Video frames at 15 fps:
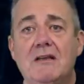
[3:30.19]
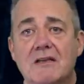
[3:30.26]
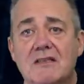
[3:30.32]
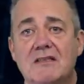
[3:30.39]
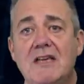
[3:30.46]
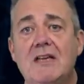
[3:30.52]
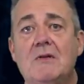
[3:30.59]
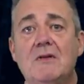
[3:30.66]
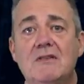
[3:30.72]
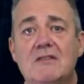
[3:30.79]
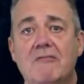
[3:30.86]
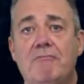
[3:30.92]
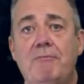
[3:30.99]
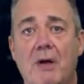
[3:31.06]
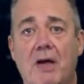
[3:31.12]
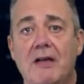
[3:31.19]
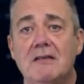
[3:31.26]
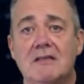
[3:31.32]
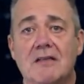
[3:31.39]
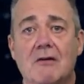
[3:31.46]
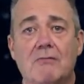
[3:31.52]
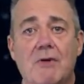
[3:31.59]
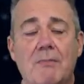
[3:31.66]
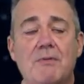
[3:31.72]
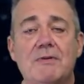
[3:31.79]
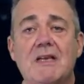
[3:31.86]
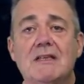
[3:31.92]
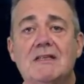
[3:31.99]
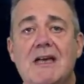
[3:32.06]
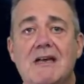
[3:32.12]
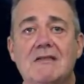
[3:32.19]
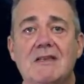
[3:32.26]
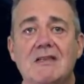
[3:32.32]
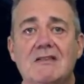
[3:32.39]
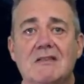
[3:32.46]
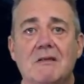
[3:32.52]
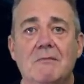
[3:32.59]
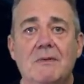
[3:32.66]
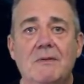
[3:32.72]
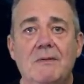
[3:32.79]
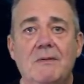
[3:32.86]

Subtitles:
the sequence of bytes that represent our system.